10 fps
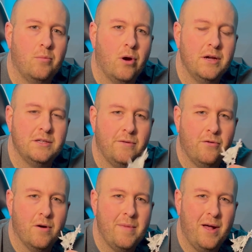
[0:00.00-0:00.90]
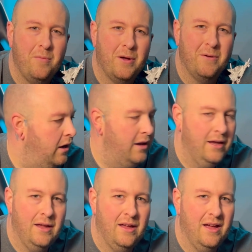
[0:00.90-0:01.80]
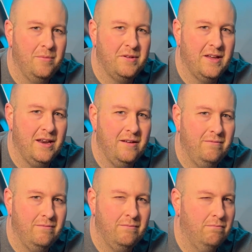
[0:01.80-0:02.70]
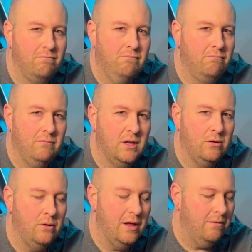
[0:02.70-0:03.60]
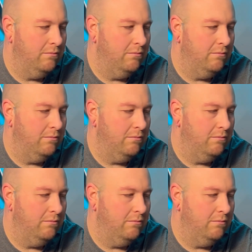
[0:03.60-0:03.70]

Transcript: price for a metal model. I'm just kidding. Don't do that.